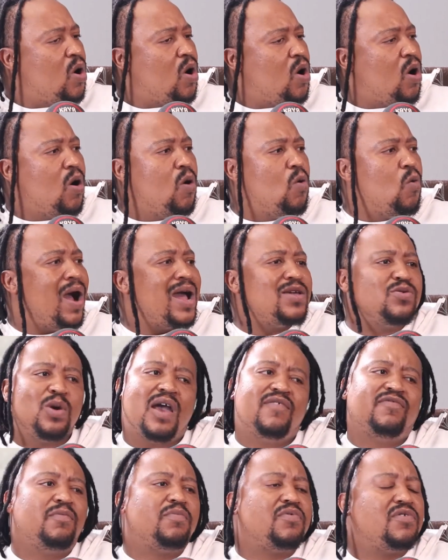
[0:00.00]
or why you
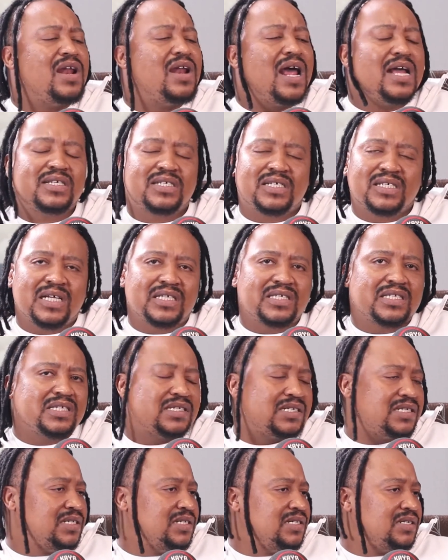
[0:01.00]
have a production
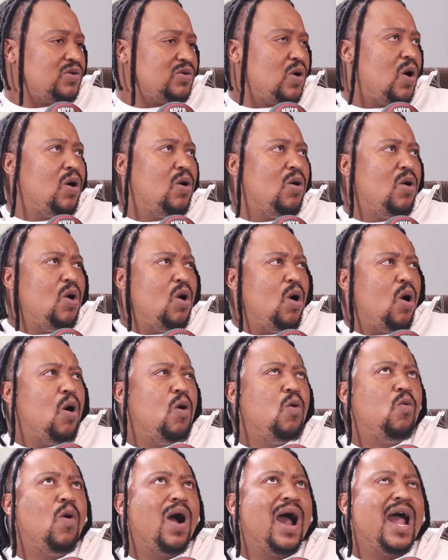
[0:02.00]
assistant, or
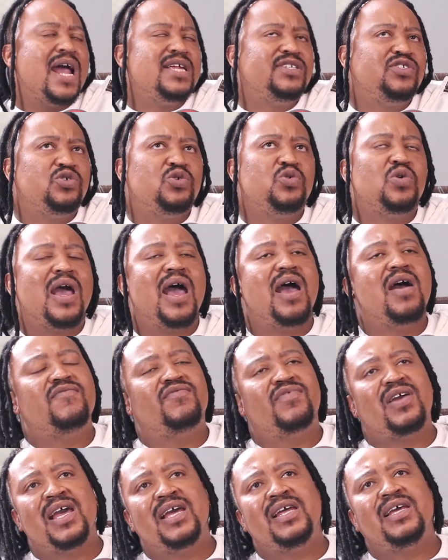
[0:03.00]
why do you
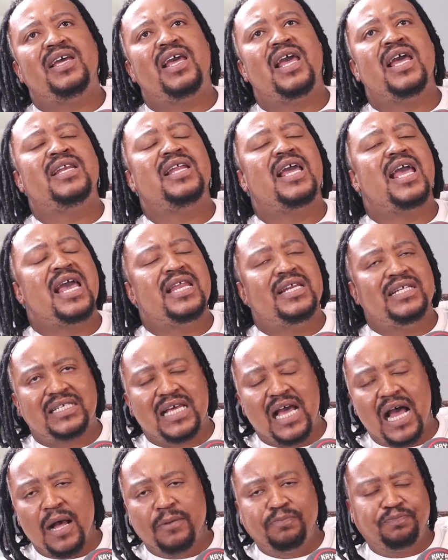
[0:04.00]
have an
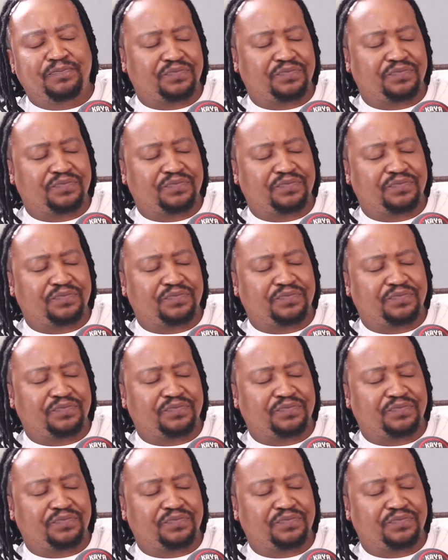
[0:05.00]
editor,